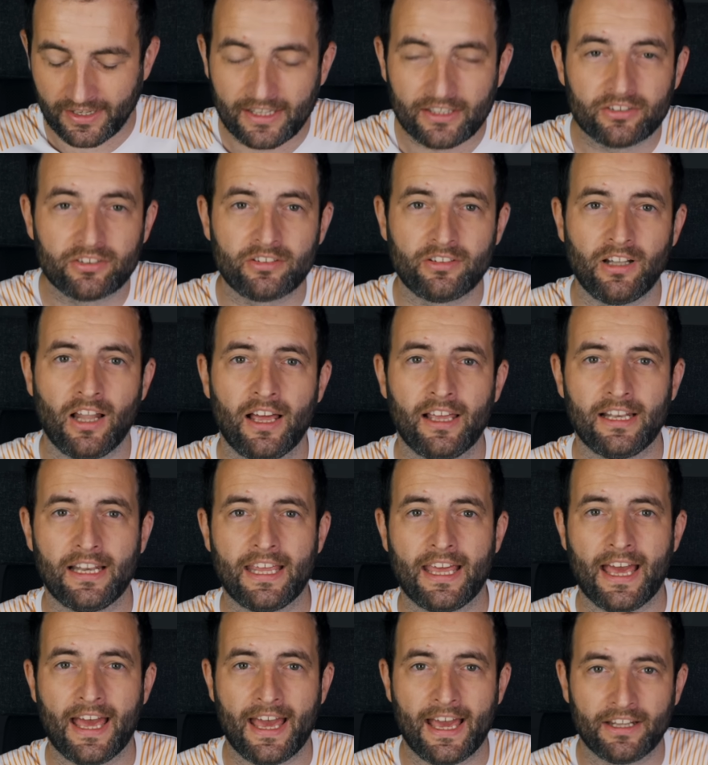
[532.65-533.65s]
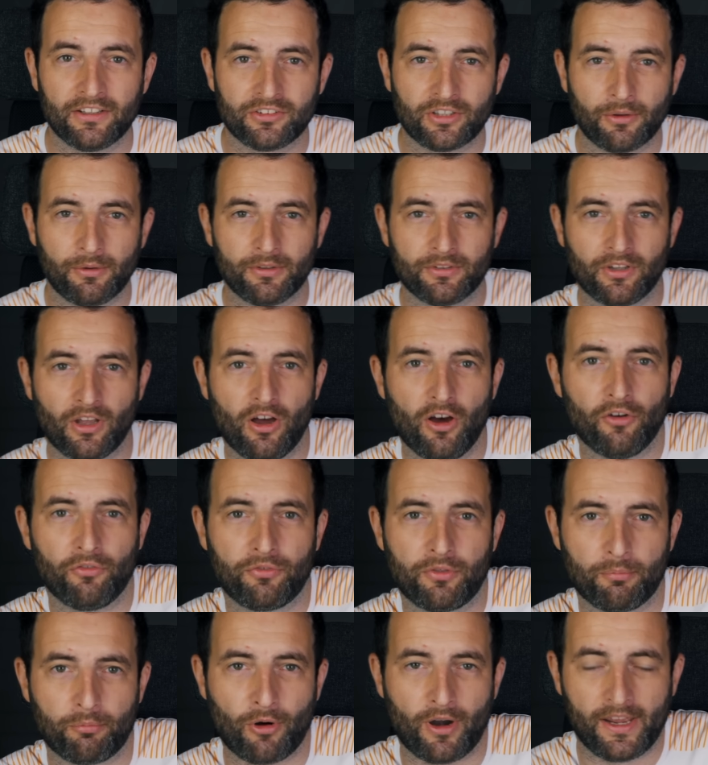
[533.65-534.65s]
He's slightly ahead, so he's
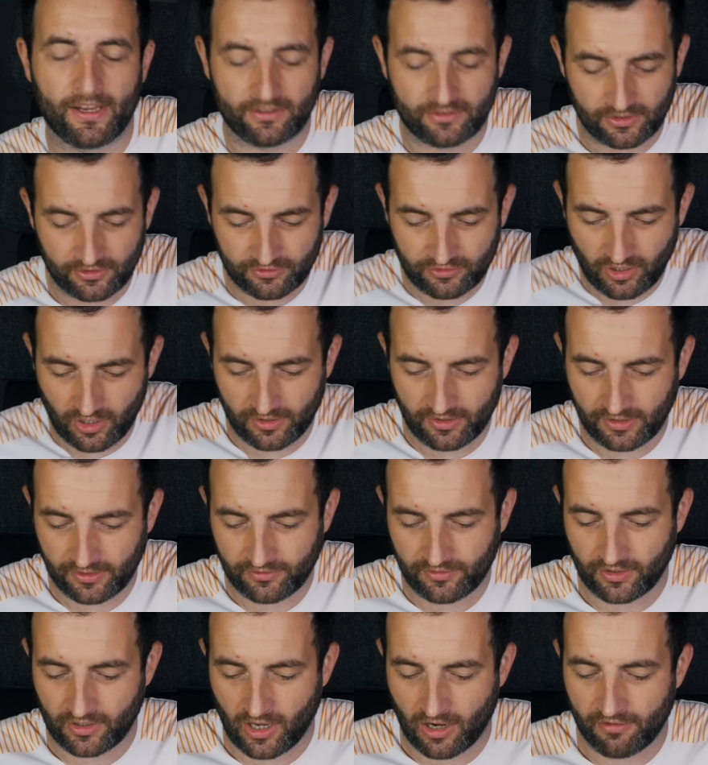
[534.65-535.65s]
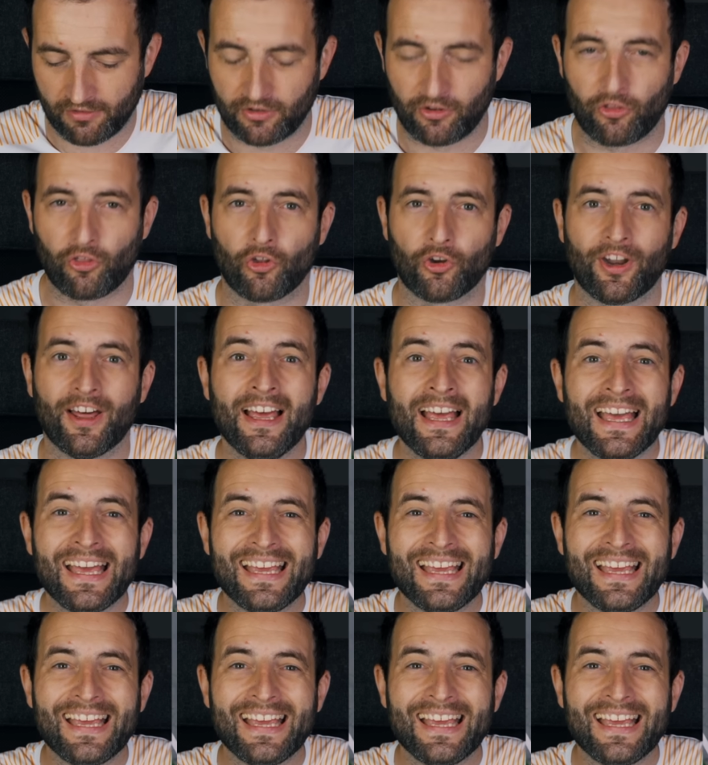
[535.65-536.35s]
off the brakes. He's turning the car into the corner.